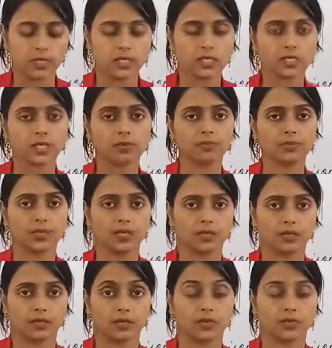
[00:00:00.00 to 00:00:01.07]
something
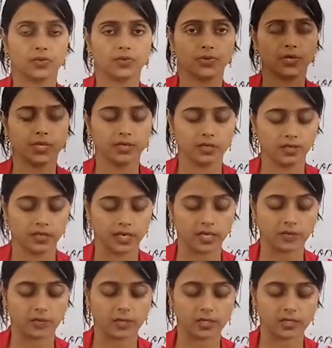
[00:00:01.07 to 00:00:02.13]
is written here,
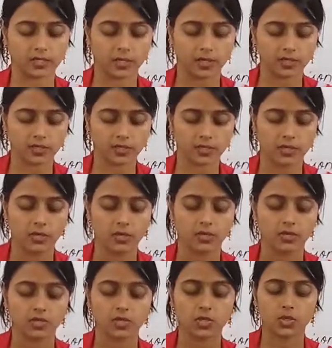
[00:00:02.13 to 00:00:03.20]
and what's that?
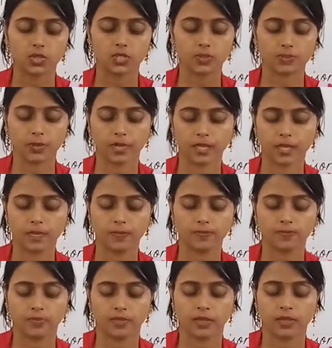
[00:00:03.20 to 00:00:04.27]
Joe is
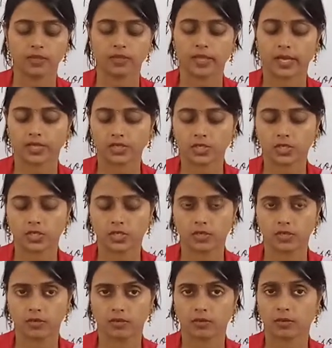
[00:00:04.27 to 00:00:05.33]
speaking that,
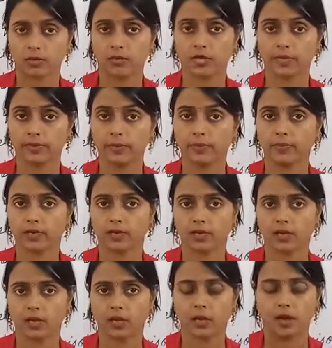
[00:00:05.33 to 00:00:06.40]

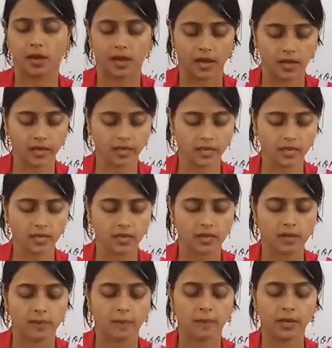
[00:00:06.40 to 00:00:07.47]
remember, I
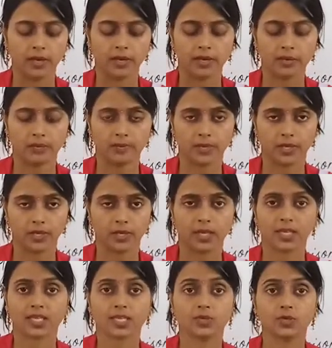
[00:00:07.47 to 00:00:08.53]
may not be
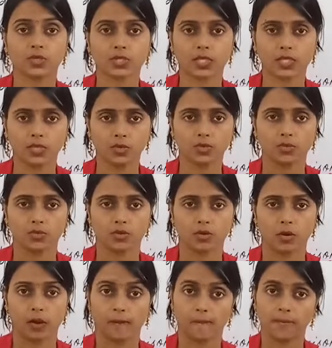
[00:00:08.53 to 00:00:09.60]
accusing
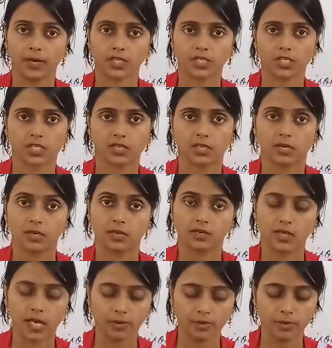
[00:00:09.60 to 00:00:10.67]
you, but
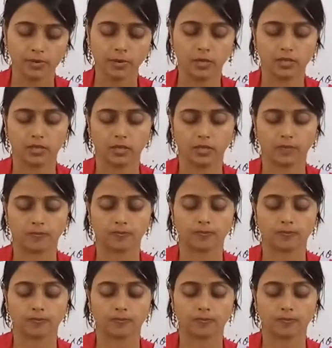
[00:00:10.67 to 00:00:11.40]
tell me one thing.